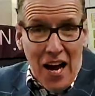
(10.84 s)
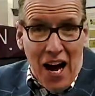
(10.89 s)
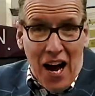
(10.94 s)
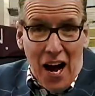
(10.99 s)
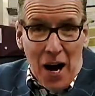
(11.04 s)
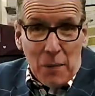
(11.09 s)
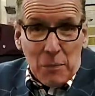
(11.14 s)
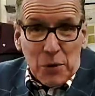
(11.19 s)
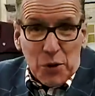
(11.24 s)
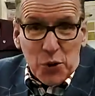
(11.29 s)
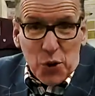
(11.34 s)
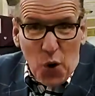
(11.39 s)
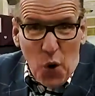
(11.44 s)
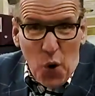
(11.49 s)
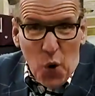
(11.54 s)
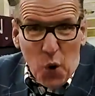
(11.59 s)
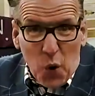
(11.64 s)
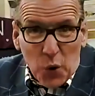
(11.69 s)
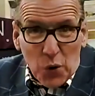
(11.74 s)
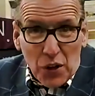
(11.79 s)
I'm
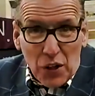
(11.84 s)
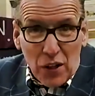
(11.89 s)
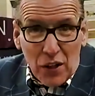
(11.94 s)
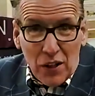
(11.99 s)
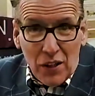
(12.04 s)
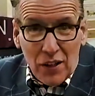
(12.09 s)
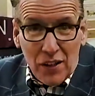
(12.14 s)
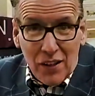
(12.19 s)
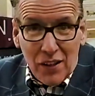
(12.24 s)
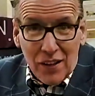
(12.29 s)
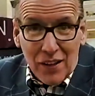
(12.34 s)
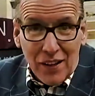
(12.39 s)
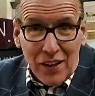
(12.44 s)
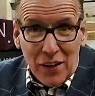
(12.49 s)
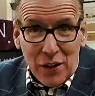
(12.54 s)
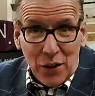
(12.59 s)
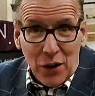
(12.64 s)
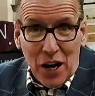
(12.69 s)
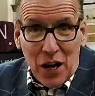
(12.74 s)
told that your